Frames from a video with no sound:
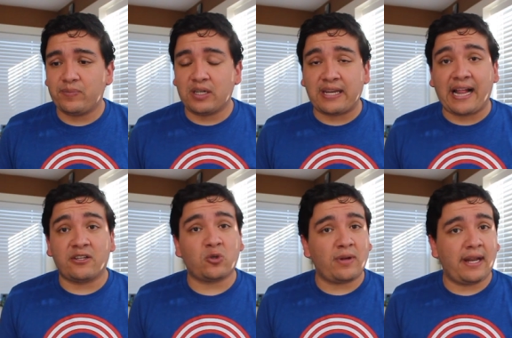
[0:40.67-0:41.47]

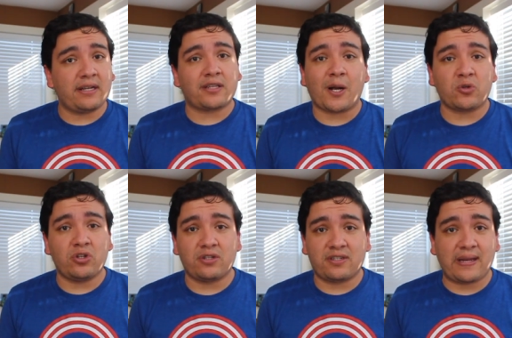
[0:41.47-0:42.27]
Dallas was my next option,
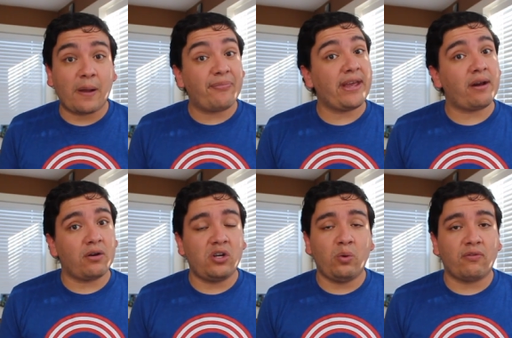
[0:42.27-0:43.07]
just to stay up there
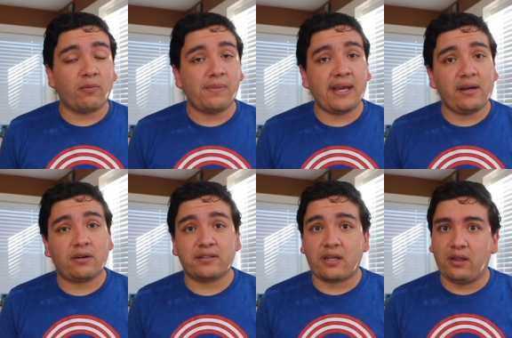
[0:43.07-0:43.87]
and do it from there
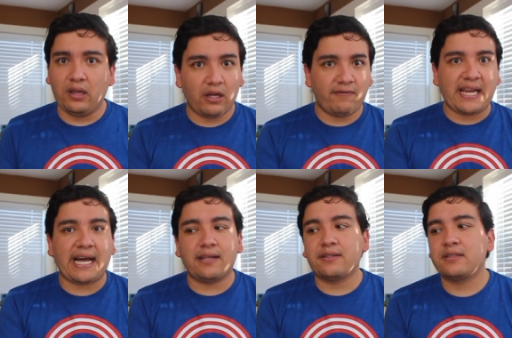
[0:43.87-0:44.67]
because I love
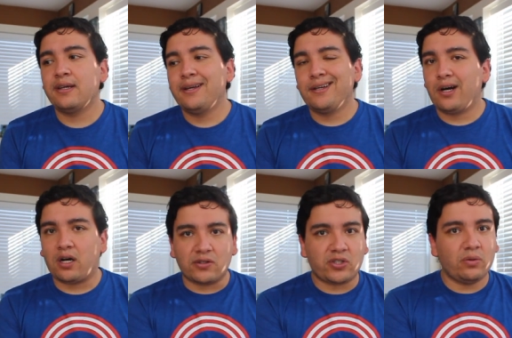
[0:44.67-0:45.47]
Dallas.
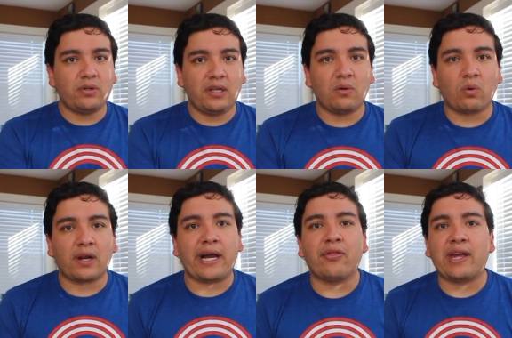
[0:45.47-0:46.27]
Also didn't
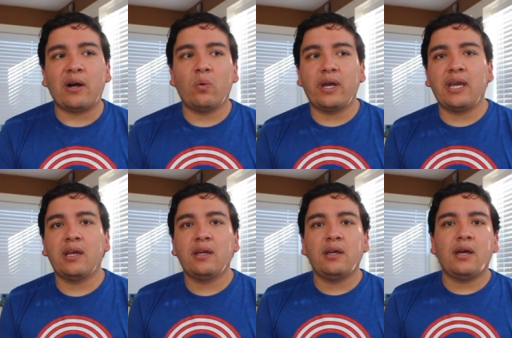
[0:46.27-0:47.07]
work out that way.
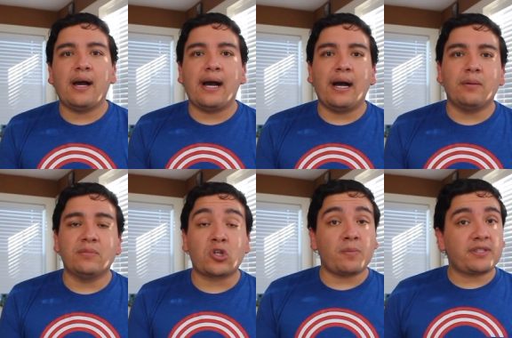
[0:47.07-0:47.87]

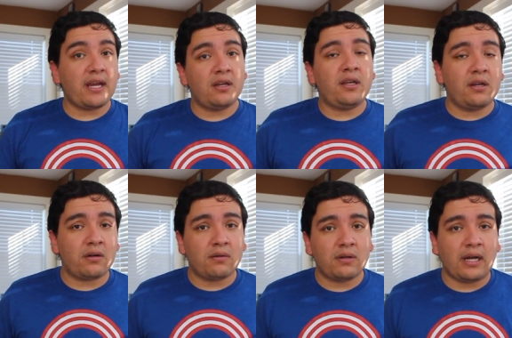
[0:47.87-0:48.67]
So I'm staying
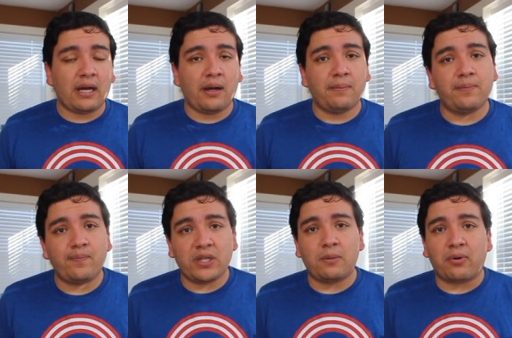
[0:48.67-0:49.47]
here
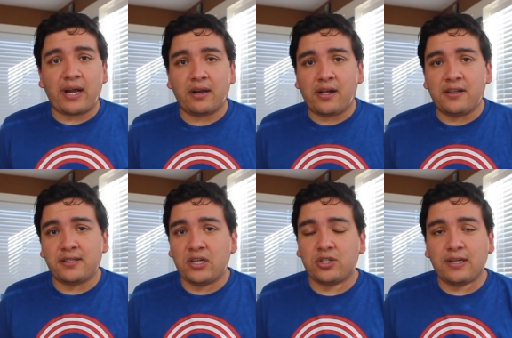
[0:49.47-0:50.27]
in the
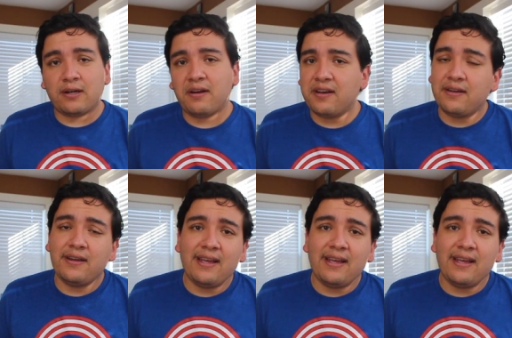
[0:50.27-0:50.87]
Bryan-College area,